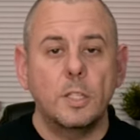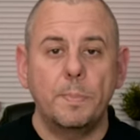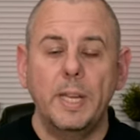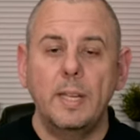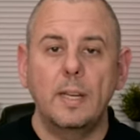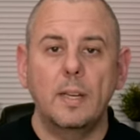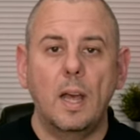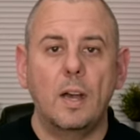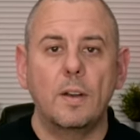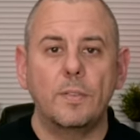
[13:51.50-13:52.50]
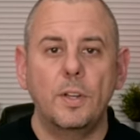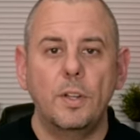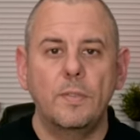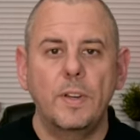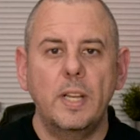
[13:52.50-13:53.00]
Speaking of
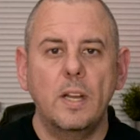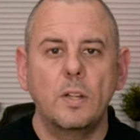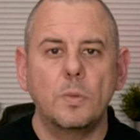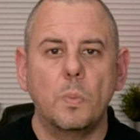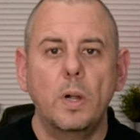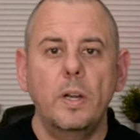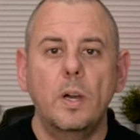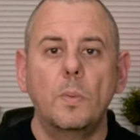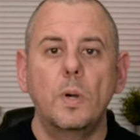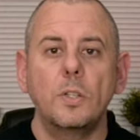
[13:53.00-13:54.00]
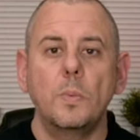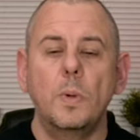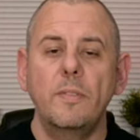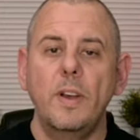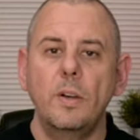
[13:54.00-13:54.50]
new videos, why not watch
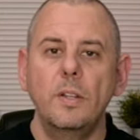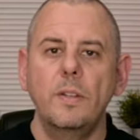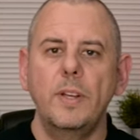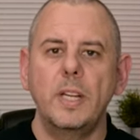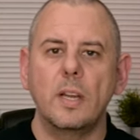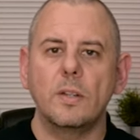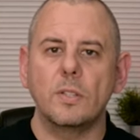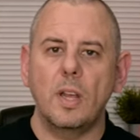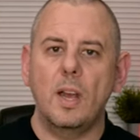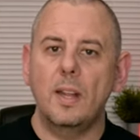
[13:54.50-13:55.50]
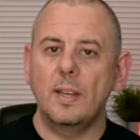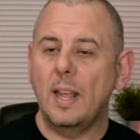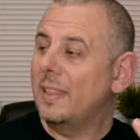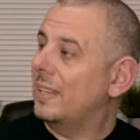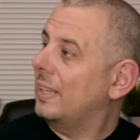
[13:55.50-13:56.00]
one of our other videos on
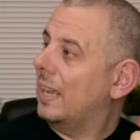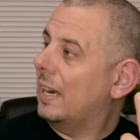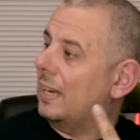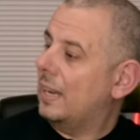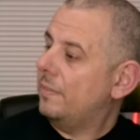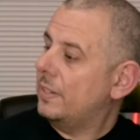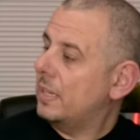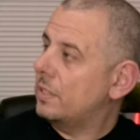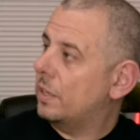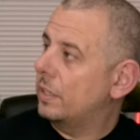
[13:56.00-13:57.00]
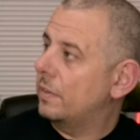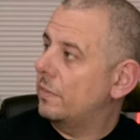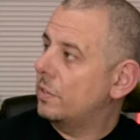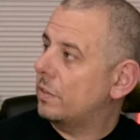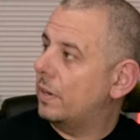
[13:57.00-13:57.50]
the left hand side of
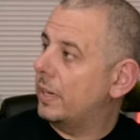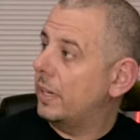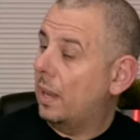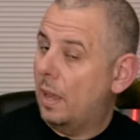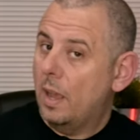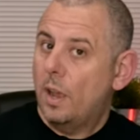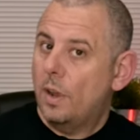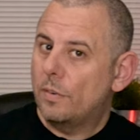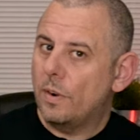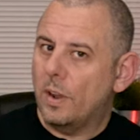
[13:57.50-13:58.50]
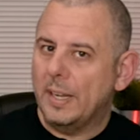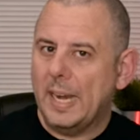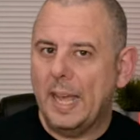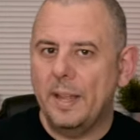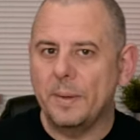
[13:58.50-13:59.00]
the screen right
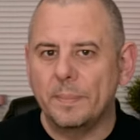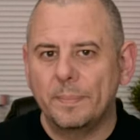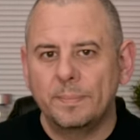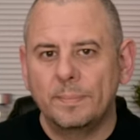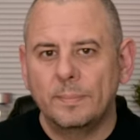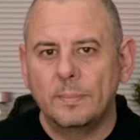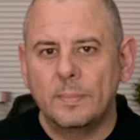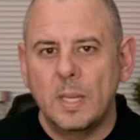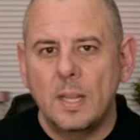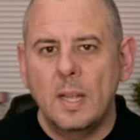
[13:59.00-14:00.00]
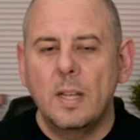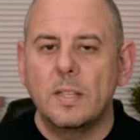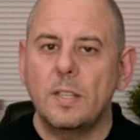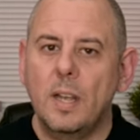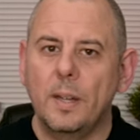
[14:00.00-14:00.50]
now.
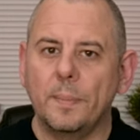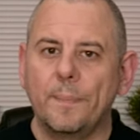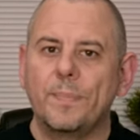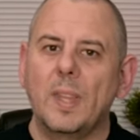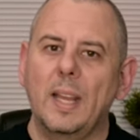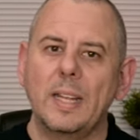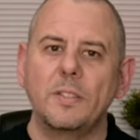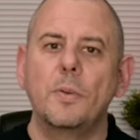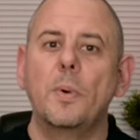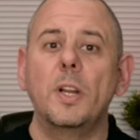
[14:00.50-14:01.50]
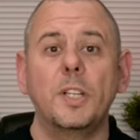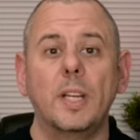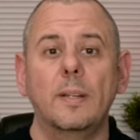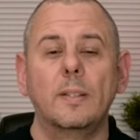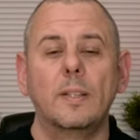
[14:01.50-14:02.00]
So thanks for
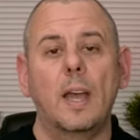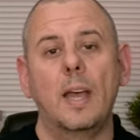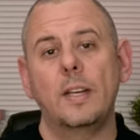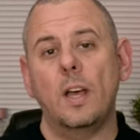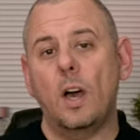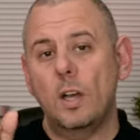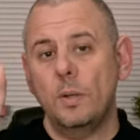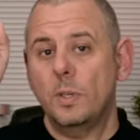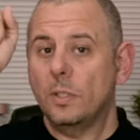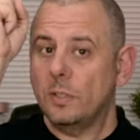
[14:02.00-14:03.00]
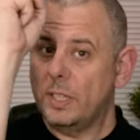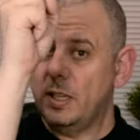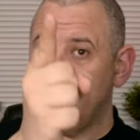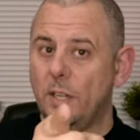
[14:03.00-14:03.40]
watching and I will see